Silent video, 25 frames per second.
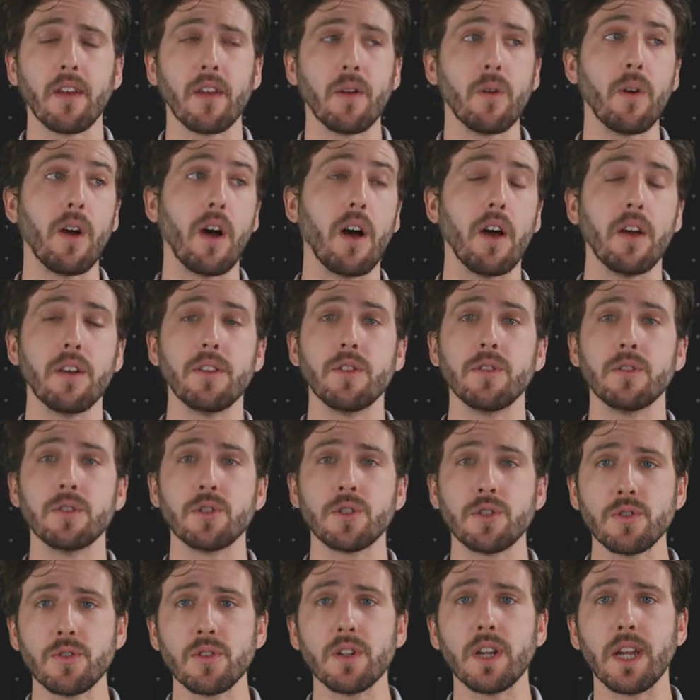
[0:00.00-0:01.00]
Well, the
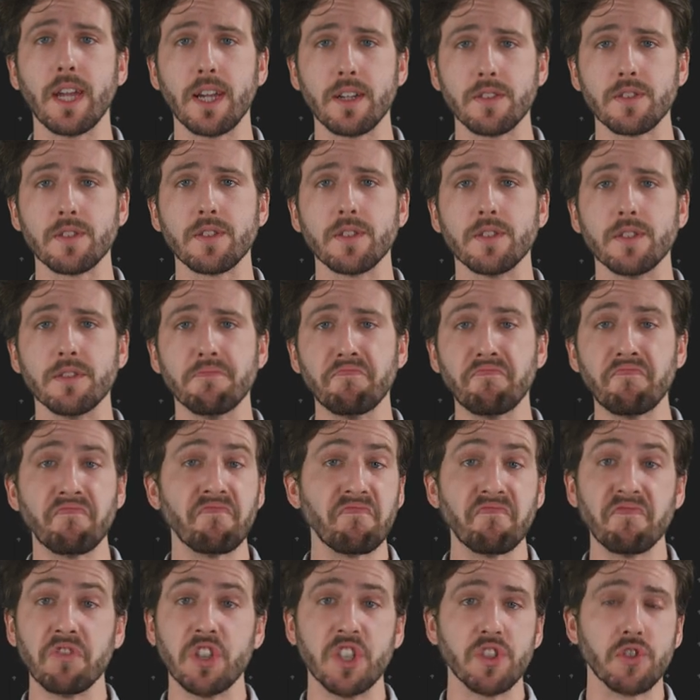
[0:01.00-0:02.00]
short answer
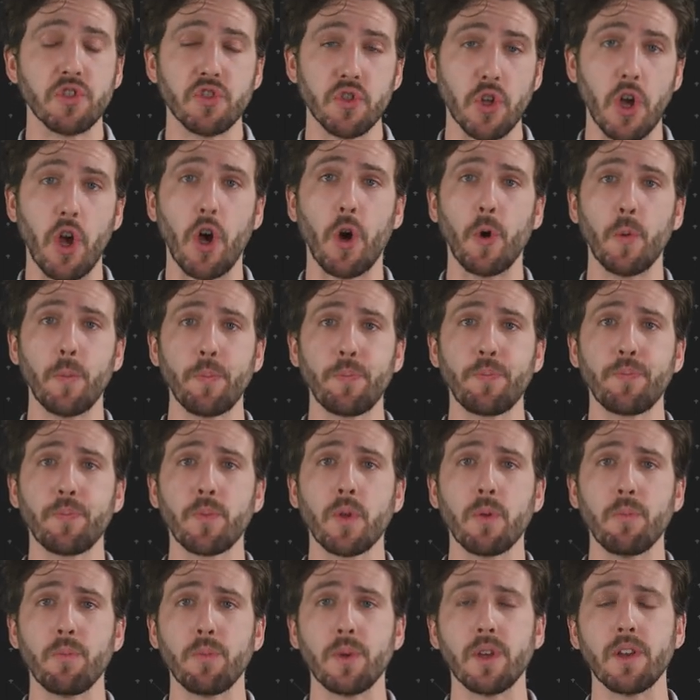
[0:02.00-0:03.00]
is no,
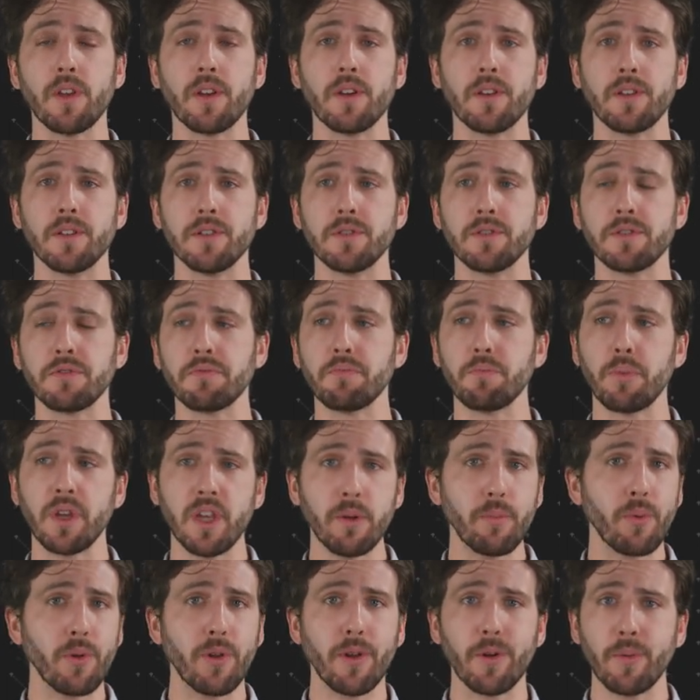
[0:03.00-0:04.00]
because
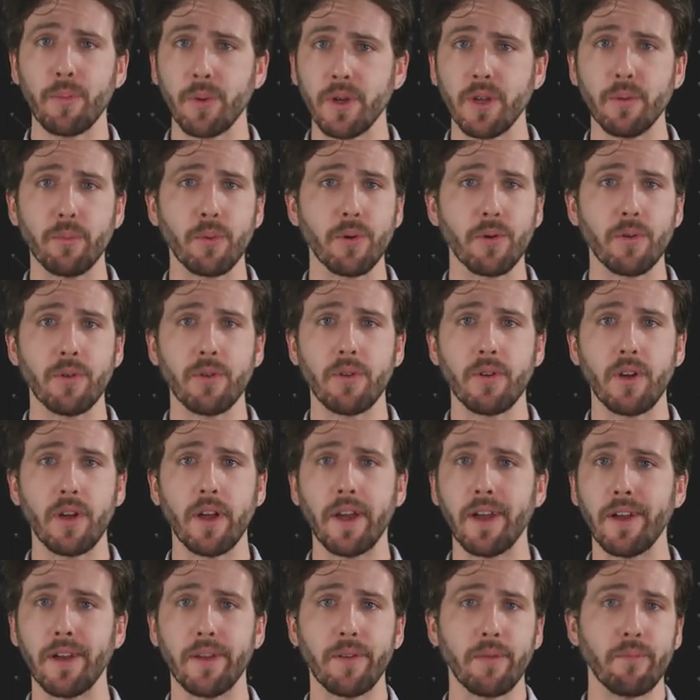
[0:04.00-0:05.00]
people are people
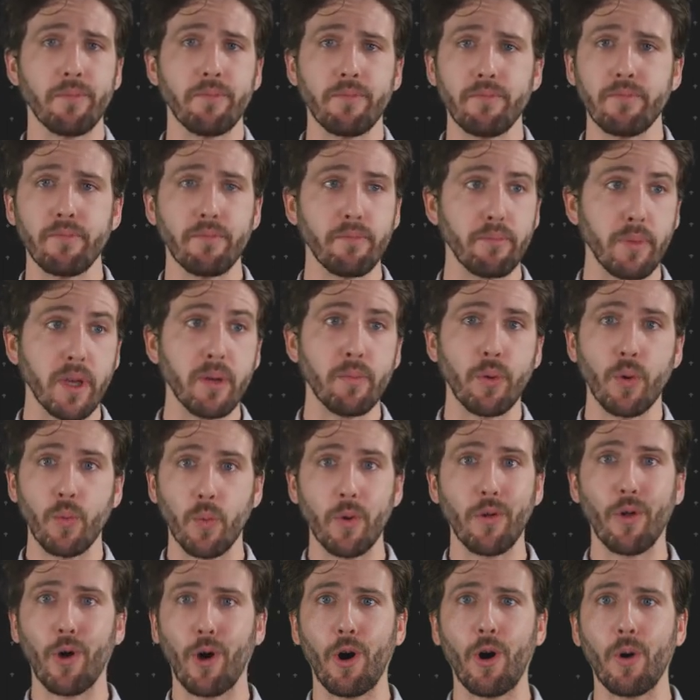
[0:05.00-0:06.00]
and people
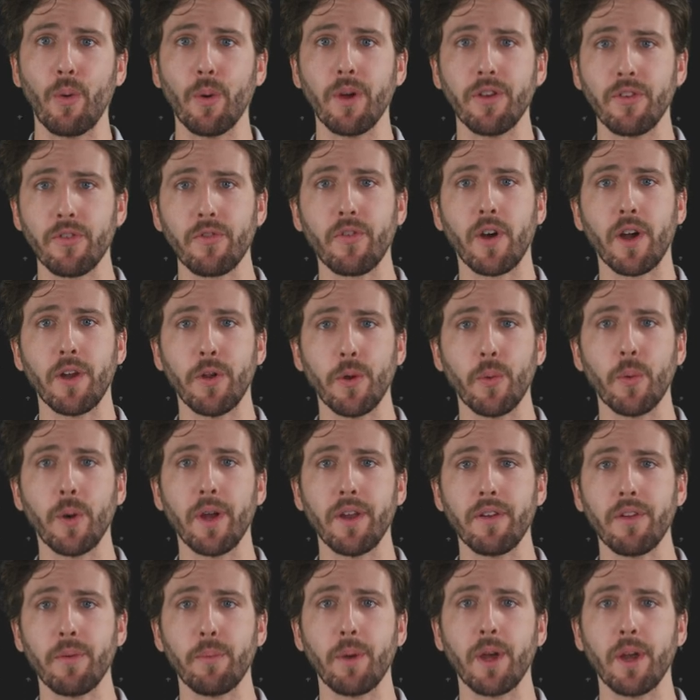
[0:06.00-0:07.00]
will always find a
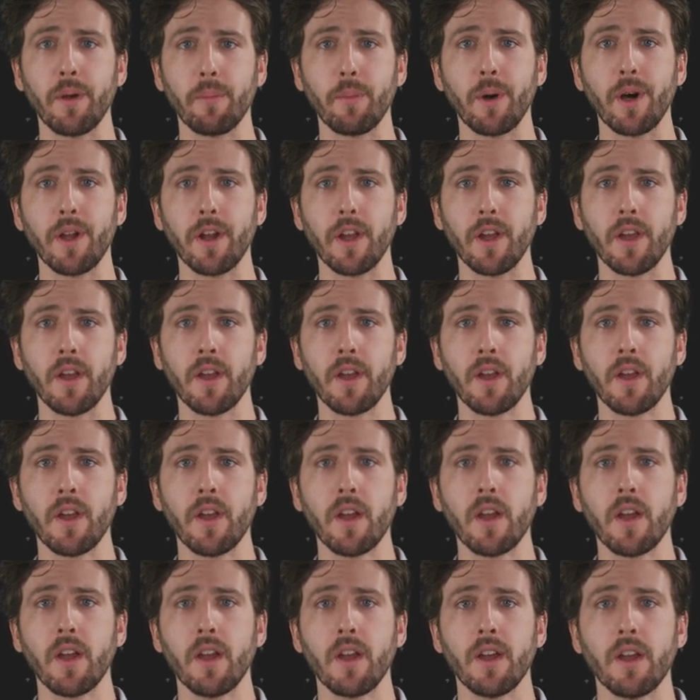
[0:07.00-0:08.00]
way to make money.
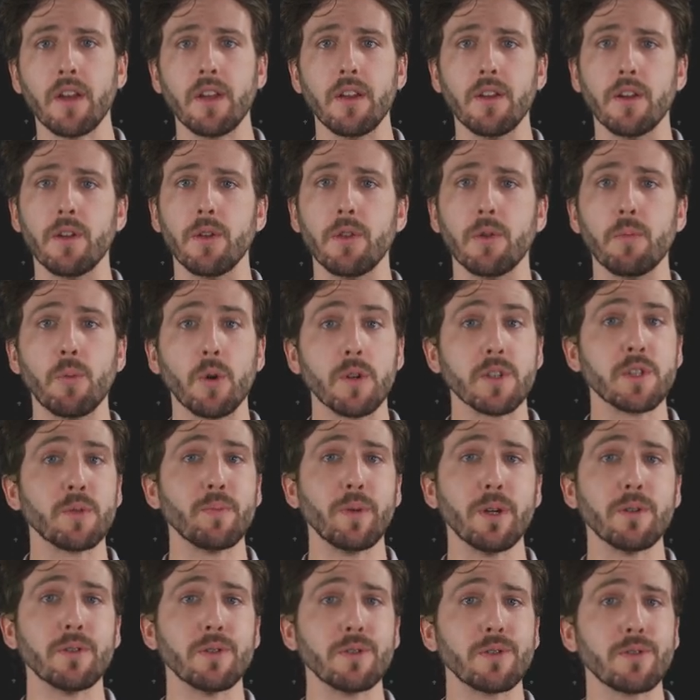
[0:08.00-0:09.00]
You know, the more
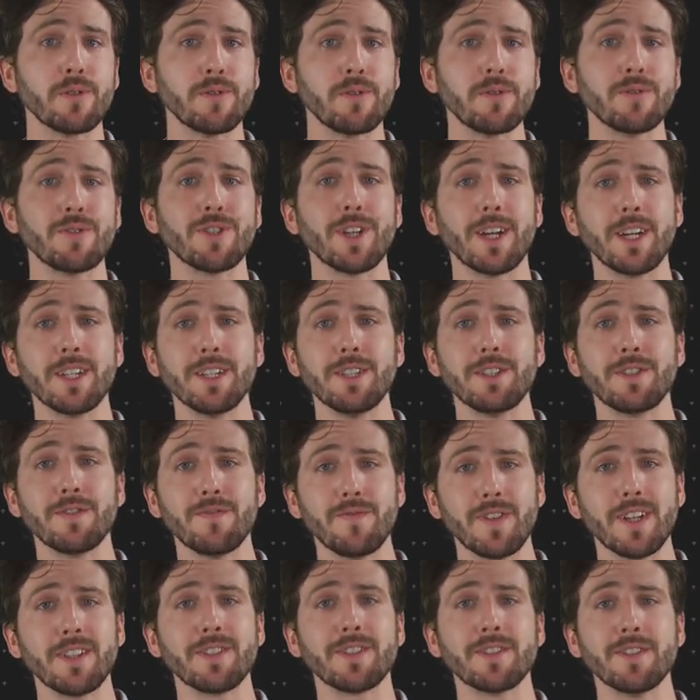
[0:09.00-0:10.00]
spiritual Chinese
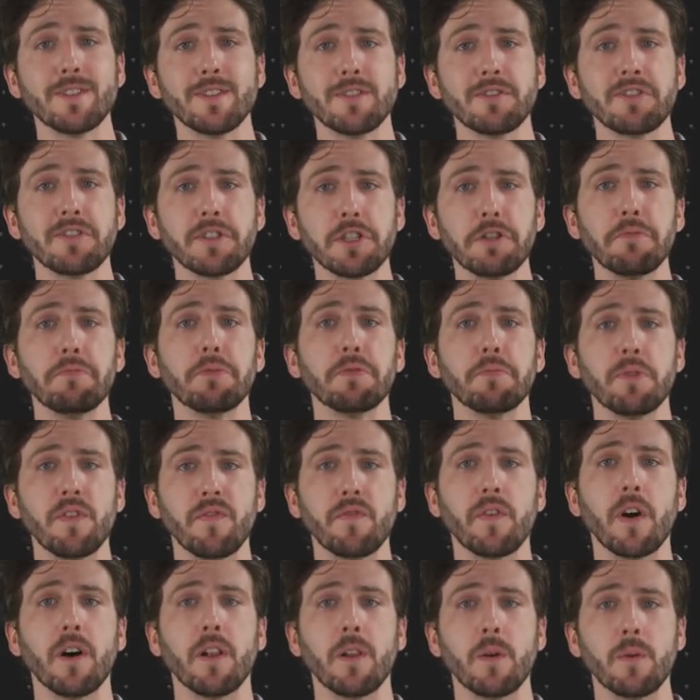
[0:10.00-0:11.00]
investors seem to be
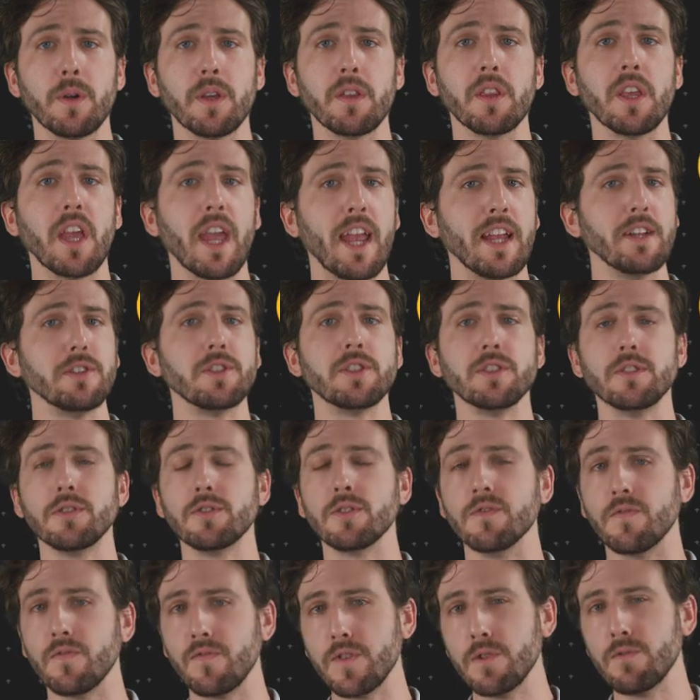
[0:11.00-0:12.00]
following the ancient
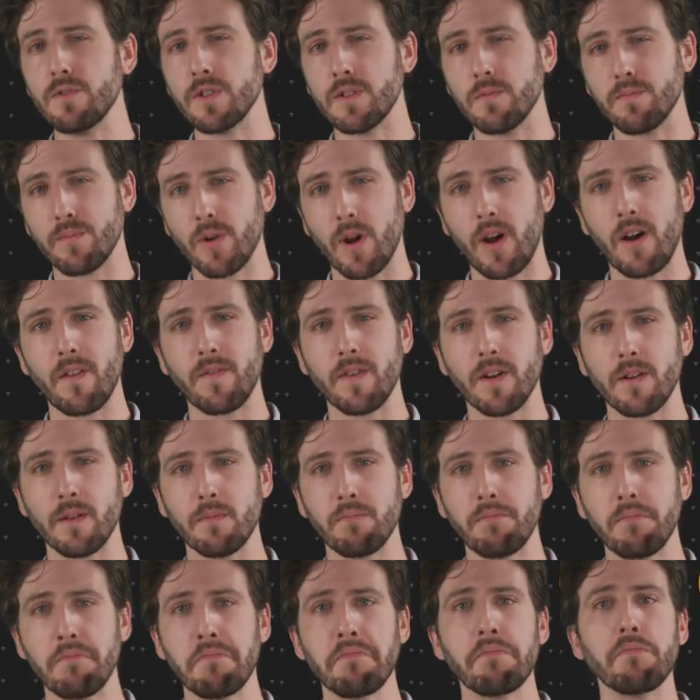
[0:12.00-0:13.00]
Confucian
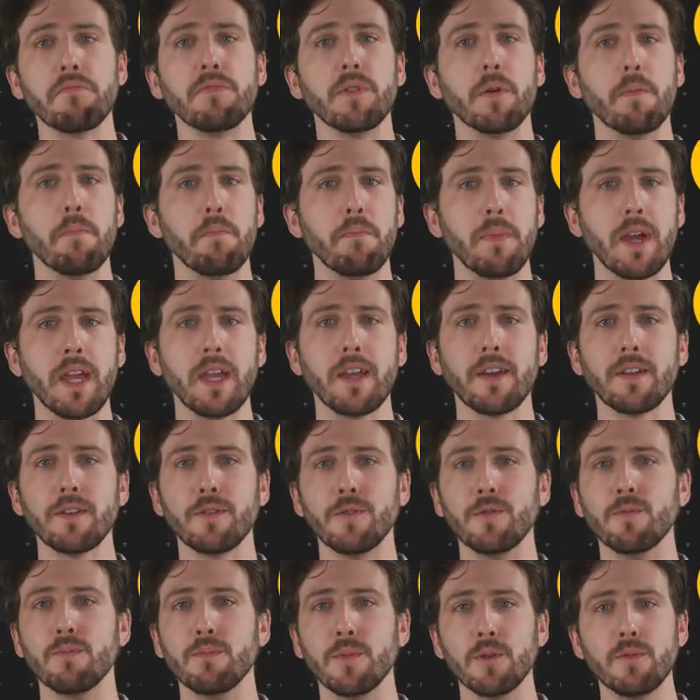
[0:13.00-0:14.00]
proverb, "The man
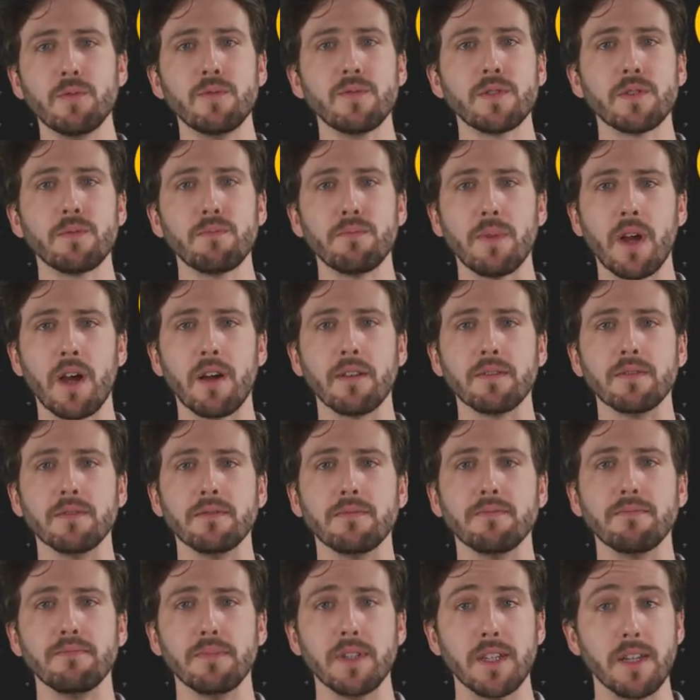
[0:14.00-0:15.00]
who moves a
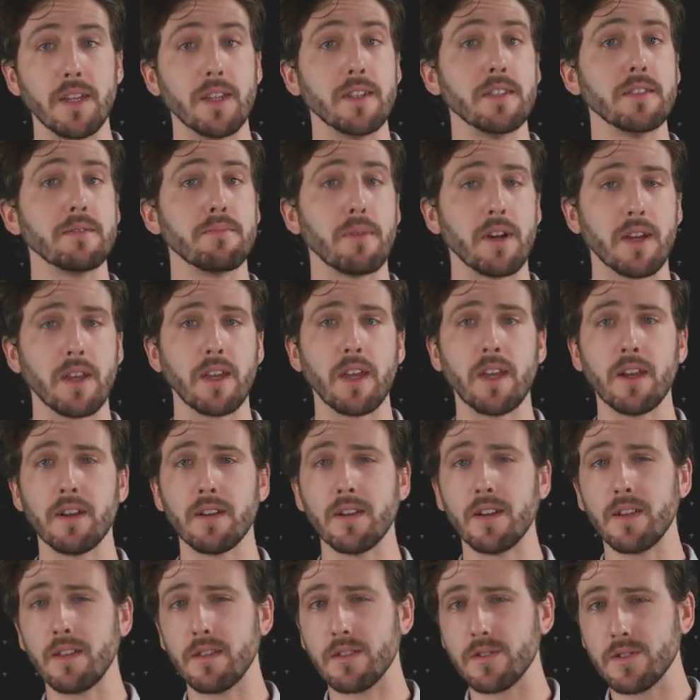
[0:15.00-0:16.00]
mountain begins by
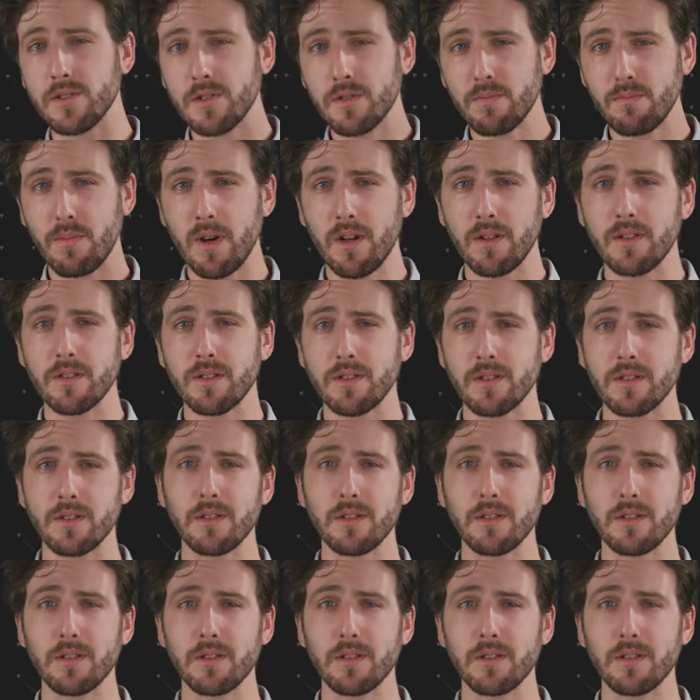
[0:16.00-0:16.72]
carrying the smallest